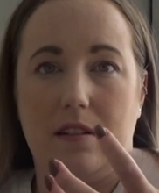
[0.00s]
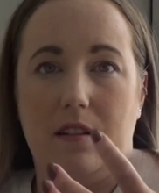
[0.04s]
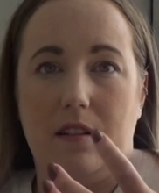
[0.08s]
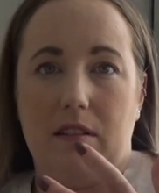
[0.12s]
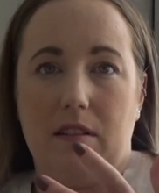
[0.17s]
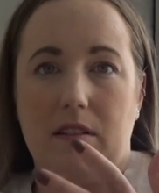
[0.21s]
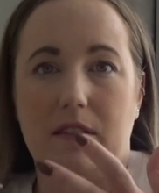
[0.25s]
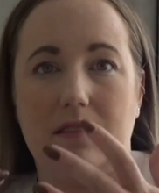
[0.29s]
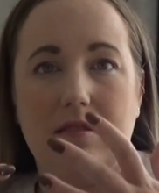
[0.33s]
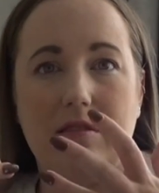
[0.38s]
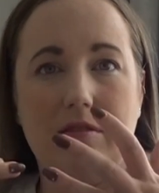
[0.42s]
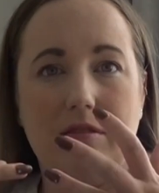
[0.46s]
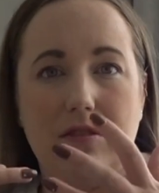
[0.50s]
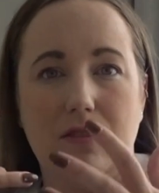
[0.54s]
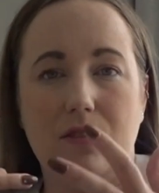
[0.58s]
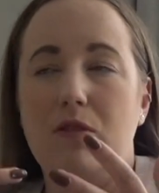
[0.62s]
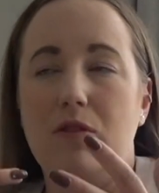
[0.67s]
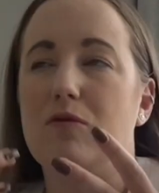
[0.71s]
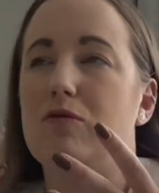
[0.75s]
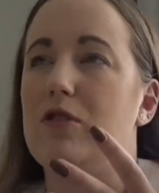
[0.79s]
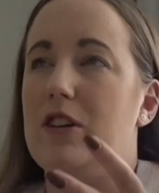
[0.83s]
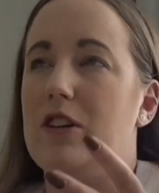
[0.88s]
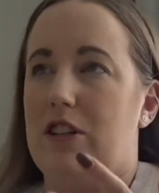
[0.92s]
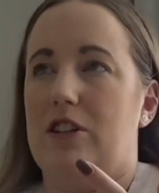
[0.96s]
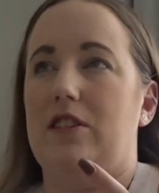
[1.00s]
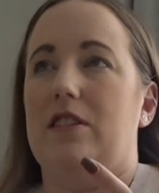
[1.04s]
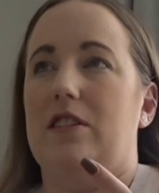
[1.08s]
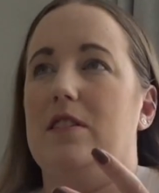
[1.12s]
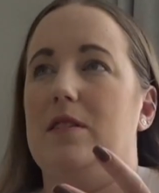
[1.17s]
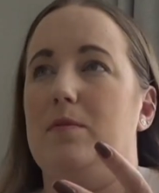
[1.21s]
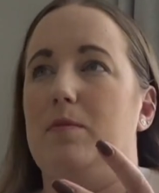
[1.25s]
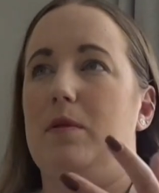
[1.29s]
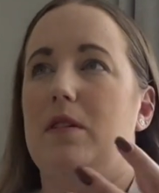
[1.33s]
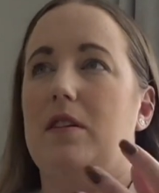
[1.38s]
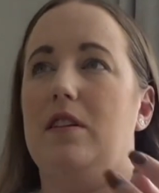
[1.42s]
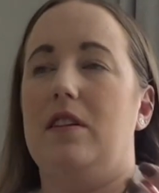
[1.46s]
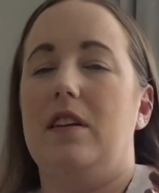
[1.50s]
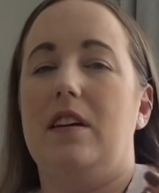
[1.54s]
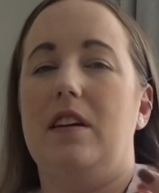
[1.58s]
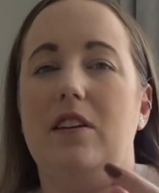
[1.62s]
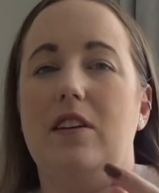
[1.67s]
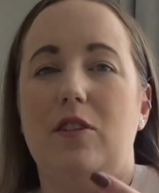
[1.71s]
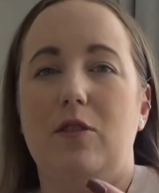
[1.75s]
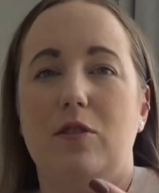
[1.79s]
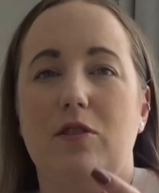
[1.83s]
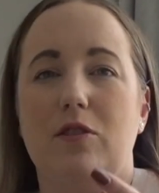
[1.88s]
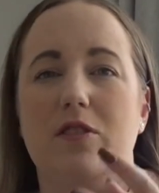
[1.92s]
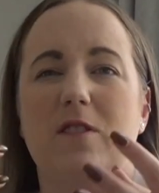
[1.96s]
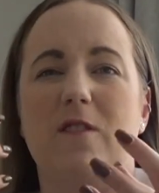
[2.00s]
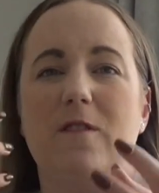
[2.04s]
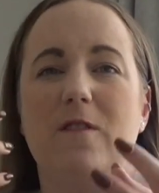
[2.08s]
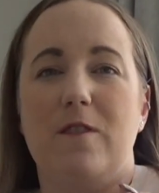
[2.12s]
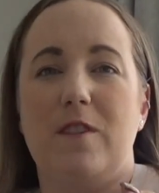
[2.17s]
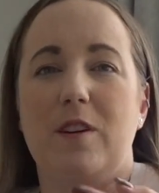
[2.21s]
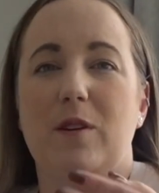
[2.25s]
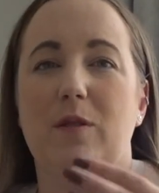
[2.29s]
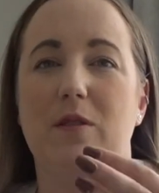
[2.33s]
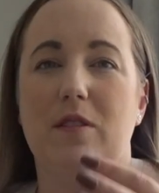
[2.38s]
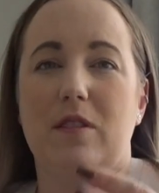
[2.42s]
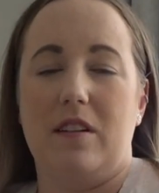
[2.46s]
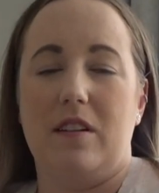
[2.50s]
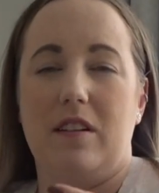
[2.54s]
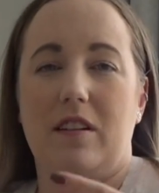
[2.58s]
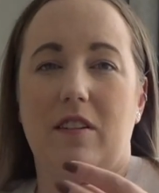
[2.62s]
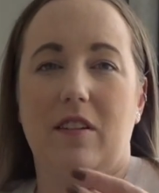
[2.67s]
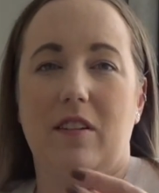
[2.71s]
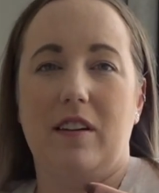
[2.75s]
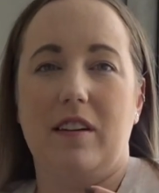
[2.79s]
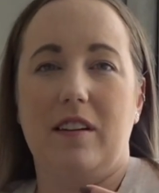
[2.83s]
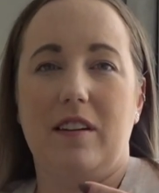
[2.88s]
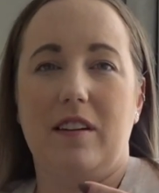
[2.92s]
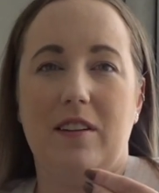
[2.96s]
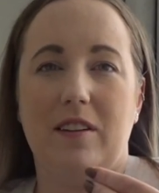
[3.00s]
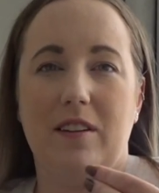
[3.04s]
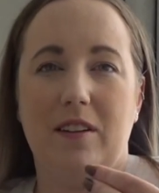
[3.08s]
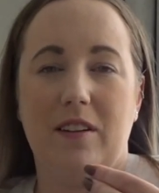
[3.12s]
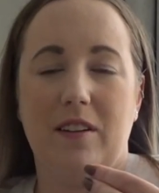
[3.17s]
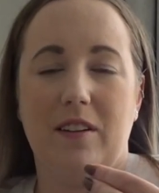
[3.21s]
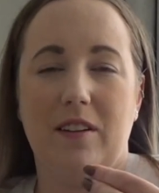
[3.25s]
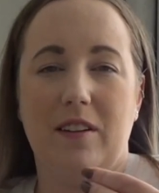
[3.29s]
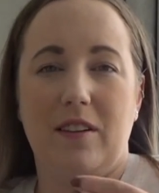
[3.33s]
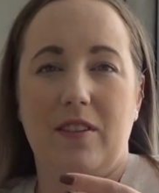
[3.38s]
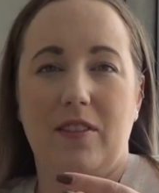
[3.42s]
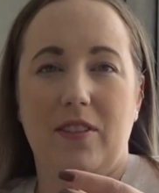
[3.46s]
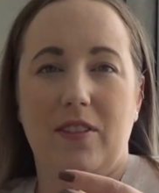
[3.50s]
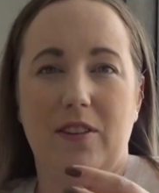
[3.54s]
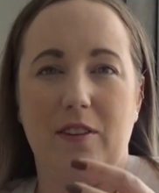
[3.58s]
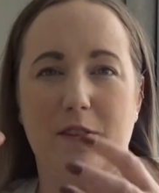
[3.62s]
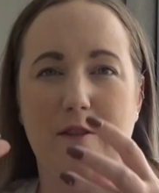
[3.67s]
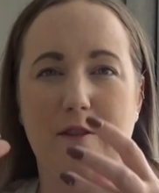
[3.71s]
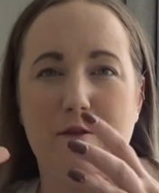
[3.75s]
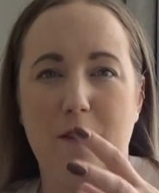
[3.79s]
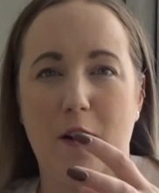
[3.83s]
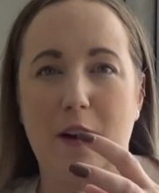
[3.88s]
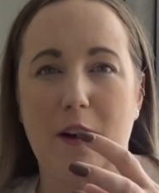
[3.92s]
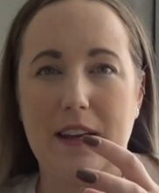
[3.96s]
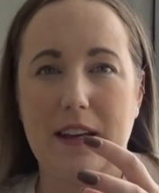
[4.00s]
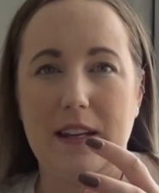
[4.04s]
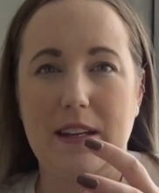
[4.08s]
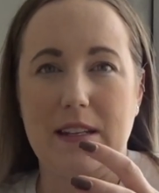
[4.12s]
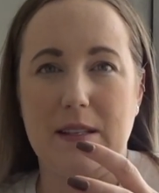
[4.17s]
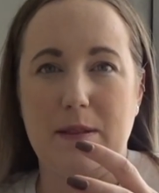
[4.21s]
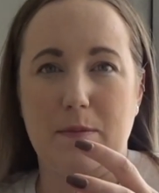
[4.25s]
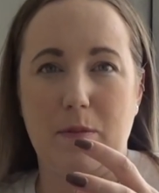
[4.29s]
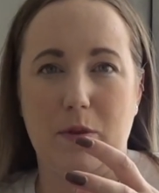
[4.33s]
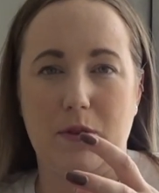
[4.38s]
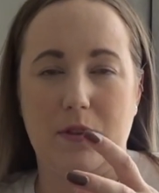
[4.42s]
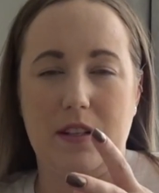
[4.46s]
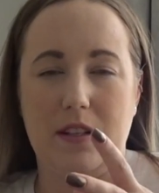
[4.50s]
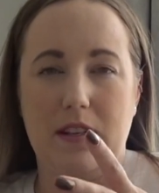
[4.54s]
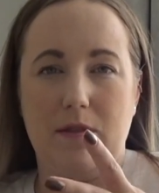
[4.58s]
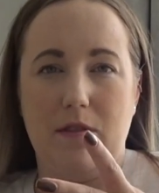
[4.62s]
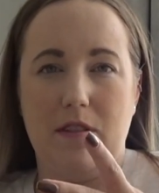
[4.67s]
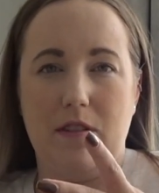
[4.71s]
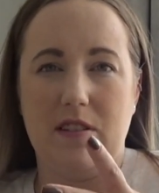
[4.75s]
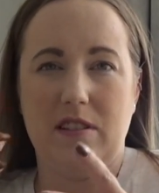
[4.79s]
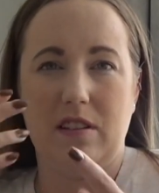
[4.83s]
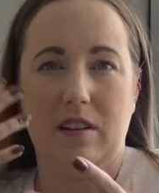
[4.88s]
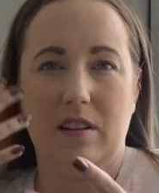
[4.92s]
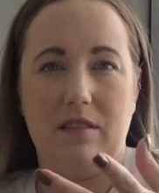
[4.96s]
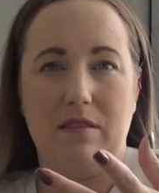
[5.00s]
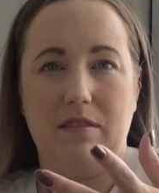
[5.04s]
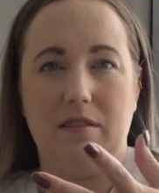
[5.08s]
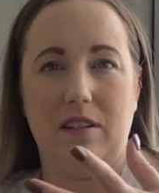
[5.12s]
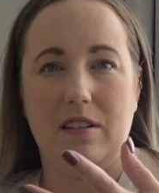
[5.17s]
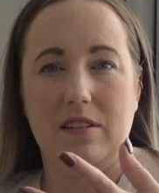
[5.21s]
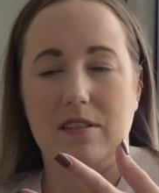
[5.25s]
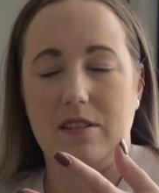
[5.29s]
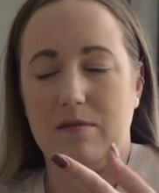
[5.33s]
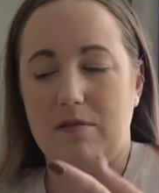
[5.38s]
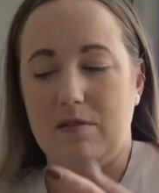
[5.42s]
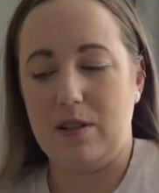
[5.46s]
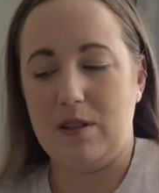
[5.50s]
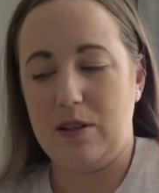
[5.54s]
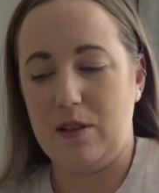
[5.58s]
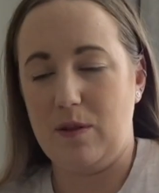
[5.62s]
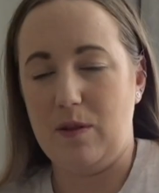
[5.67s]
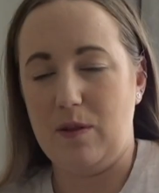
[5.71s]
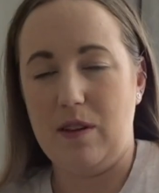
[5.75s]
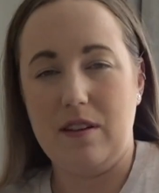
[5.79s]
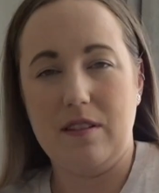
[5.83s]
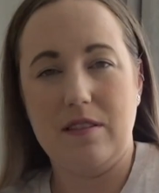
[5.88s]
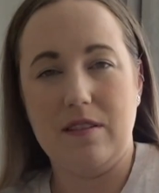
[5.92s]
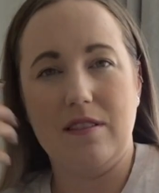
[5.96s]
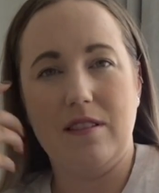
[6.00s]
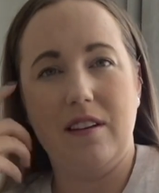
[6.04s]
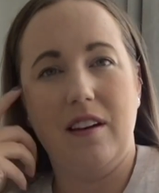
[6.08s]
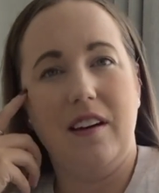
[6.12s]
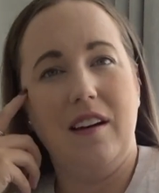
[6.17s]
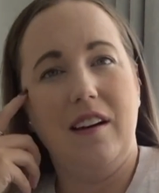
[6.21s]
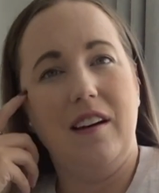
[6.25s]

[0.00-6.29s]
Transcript: like not rigid, but you can just feel it, like the fight in his body where he's like, oh, I don't want to do this,